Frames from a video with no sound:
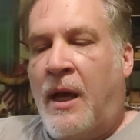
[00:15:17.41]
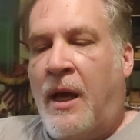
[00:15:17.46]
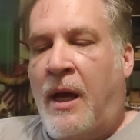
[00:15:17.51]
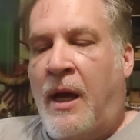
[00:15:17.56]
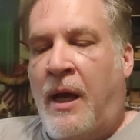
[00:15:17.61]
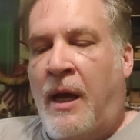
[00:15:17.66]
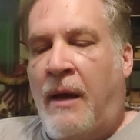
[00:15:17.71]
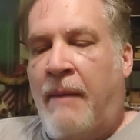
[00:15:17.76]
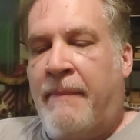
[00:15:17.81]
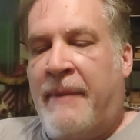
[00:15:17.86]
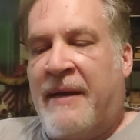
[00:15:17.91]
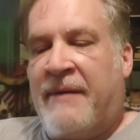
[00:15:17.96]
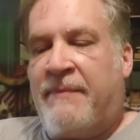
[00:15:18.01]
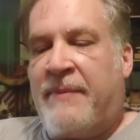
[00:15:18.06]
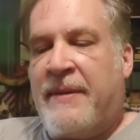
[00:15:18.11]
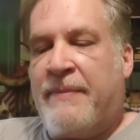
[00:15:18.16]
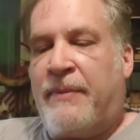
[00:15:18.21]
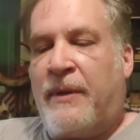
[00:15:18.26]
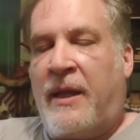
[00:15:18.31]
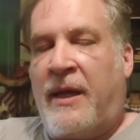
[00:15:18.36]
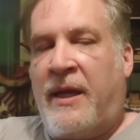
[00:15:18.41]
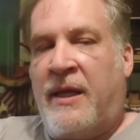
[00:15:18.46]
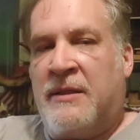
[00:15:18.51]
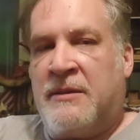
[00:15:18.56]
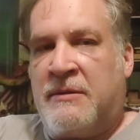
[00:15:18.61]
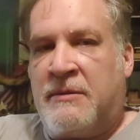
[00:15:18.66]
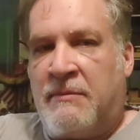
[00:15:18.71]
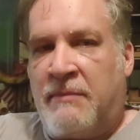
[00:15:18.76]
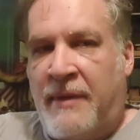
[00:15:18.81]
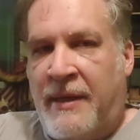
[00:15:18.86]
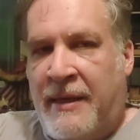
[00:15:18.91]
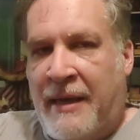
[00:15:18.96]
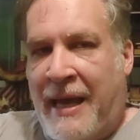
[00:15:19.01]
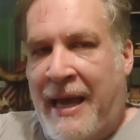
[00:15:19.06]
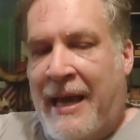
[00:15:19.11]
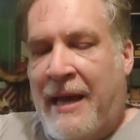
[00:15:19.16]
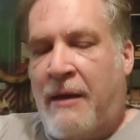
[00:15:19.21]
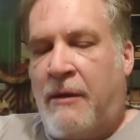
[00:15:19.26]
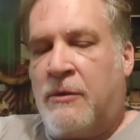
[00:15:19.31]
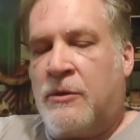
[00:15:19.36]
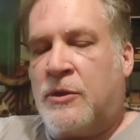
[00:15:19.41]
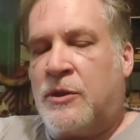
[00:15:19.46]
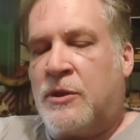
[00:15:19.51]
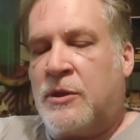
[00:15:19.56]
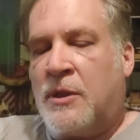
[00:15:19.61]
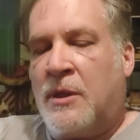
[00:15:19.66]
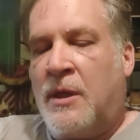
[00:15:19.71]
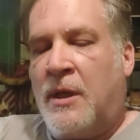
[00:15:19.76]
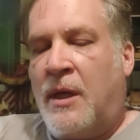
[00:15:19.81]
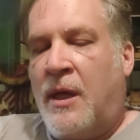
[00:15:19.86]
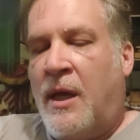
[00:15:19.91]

But people in house,